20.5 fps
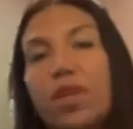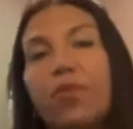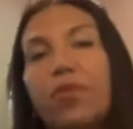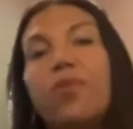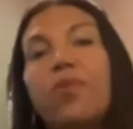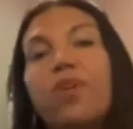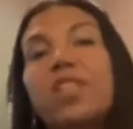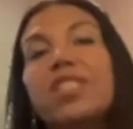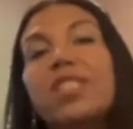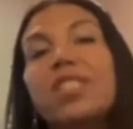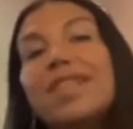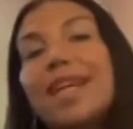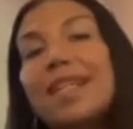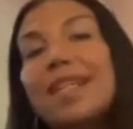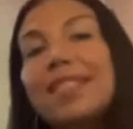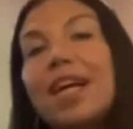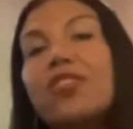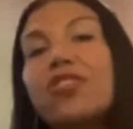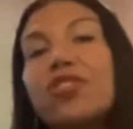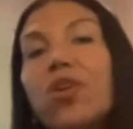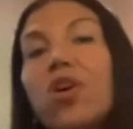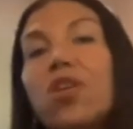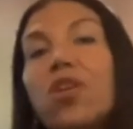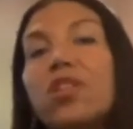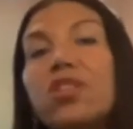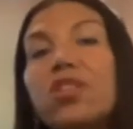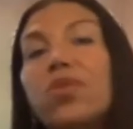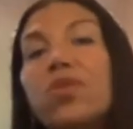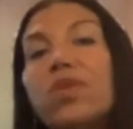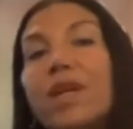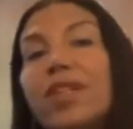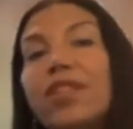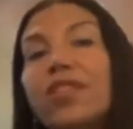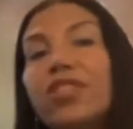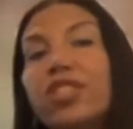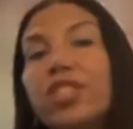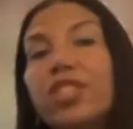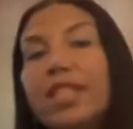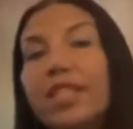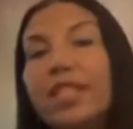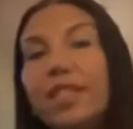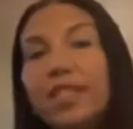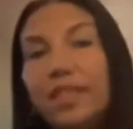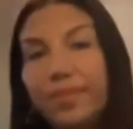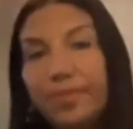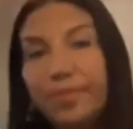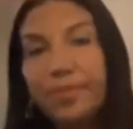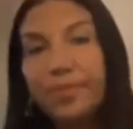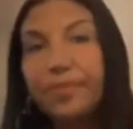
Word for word: through this because that's how strong the soul energy is.